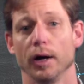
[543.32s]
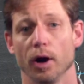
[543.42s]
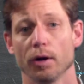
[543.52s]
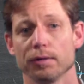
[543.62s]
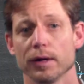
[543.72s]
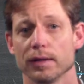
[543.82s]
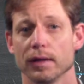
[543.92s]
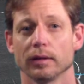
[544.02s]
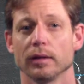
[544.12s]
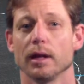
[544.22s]
I'd
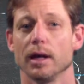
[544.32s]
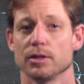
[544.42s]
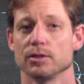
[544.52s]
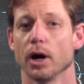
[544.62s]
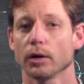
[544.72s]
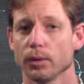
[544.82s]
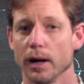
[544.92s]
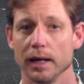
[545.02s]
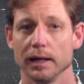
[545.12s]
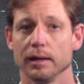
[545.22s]
offer that it's
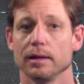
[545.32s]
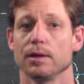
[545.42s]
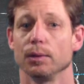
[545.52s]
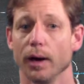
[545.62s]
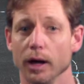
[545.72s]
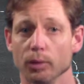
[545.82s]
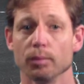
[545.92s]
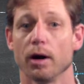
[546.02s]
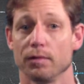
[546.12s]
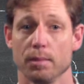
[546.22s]
not really the
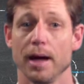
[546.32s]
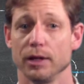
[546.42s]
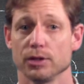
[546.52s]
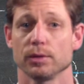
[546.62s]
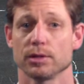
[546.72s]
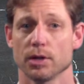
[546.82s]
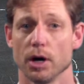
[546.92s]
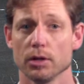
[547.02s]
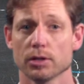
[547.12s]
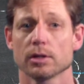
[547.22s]
realm of the manager as
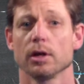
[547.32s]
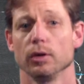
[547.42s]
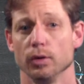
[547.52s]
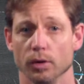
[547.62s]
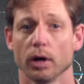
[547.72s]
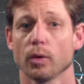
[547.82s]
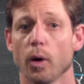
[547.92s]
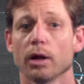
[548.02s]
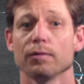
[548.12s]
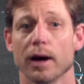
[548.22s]
coach. You're
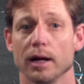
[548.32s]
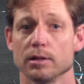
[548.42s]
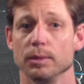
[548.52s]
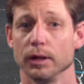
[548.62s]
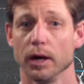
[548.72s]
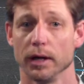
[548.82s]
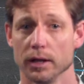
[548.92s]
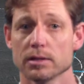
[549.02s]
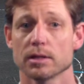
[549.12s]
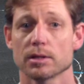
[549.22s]
not qualified to be
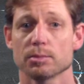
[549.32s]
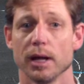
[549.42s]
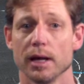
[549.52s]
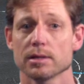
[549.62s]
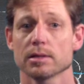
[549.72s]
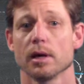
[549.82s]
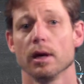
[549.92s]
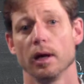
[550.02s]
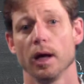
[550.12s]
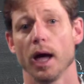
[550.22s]
going into this place,
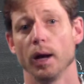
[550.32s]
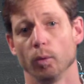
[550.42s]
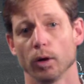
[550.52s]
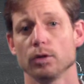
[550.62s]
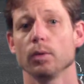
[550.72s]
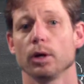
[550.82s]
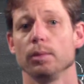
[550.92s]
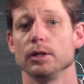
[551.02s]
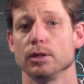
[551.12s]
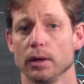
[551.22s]
and what you
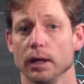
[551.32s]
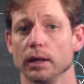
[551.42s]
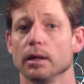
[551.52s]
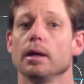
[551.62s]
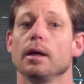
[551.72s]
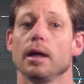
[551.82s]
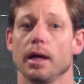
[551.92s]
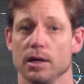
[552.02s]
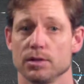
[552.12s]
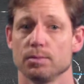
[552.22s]
want to be doing
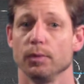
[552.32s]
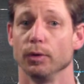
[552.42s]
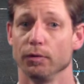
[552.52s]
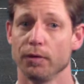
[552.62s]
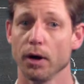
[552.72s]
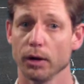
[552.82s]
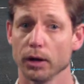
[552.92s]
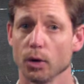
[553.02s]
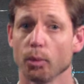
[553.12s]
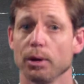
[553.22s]
is
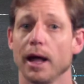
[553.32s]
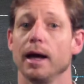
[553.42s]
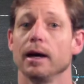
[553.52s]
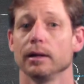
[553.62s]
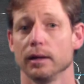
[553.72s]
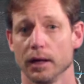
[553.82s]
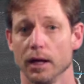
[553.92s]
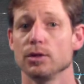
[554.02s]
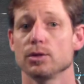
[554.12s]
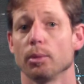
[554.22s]
referring your player
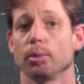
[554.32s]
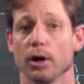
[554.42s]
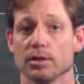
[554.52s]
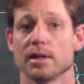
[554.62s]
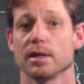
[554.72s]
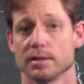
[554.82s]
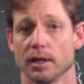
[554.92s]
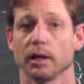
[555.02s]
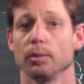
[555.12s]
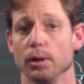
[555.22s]
into a
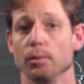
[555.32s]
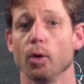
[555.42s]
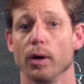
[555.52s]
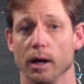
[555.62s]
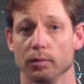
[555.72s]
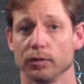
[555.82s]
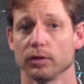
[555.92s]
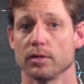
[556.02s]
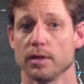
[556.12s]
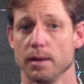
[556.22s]
process that can be more
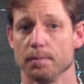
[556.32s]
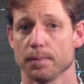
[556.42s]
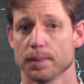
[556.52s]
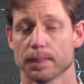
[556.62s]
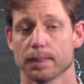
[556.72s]
helpful to them.